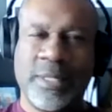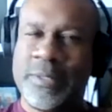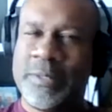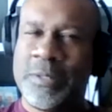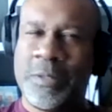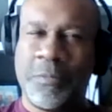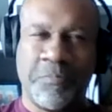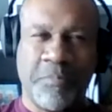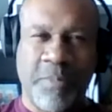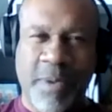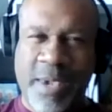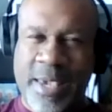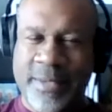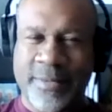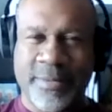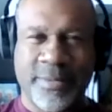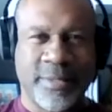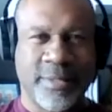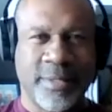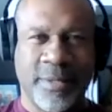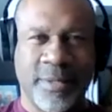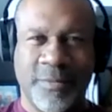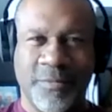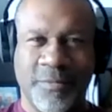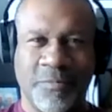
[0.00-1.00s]
in the
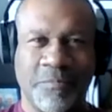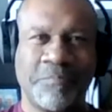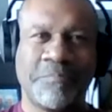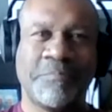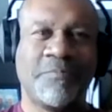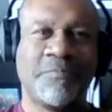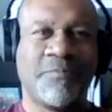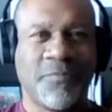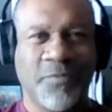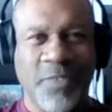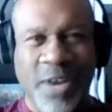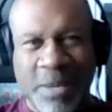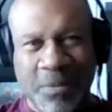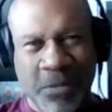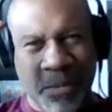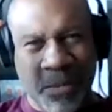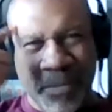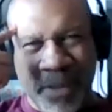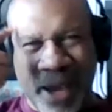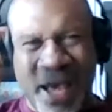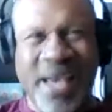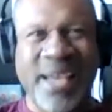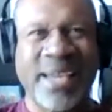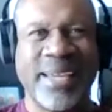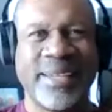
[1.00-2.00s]
best of frame of
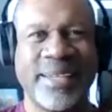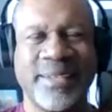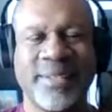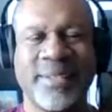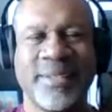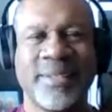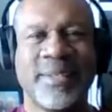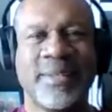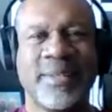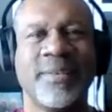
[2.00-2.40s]
mind